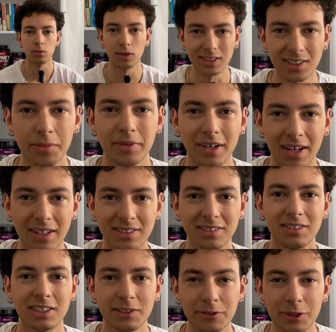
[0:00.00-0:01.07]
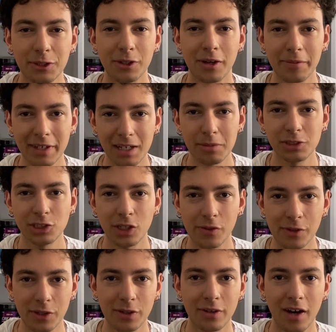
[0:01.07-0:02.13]
What's up guys, in this video I'm going to be
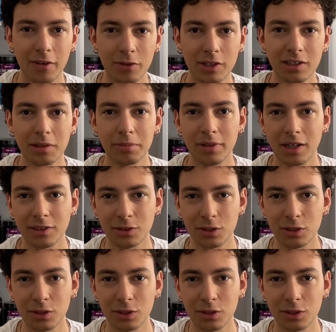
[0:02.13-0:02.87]
showing you how you can apply to